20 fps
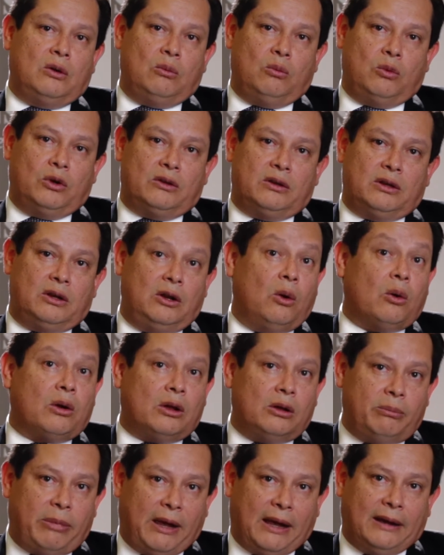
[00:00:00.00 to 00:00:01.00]
with the
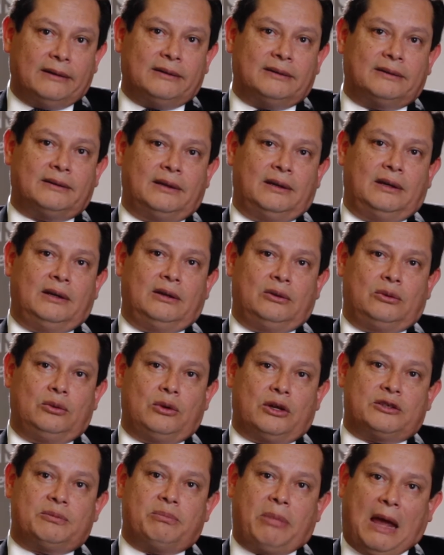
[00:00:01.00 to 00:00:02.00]
local banks to
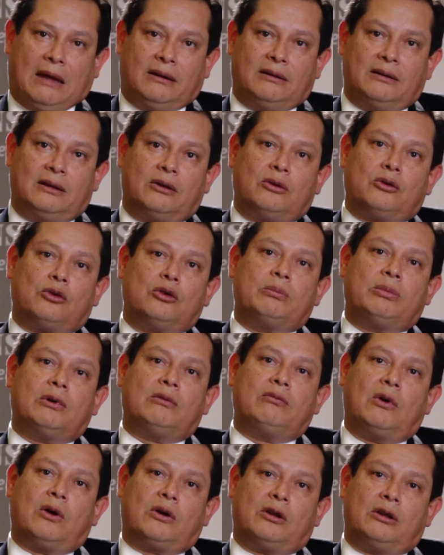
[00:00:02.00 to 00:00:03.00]
expand the group
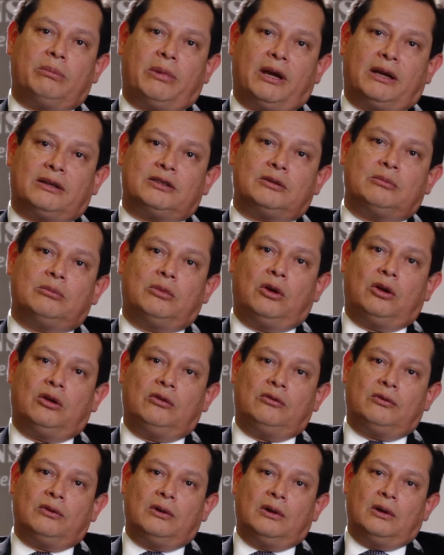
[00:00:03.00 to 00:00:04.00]
of local banks
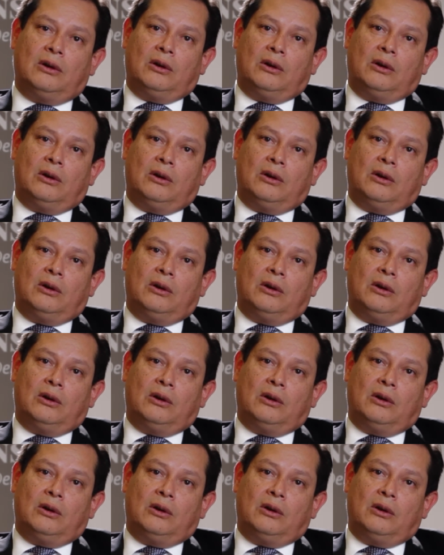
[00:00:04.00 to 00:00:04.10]
involved.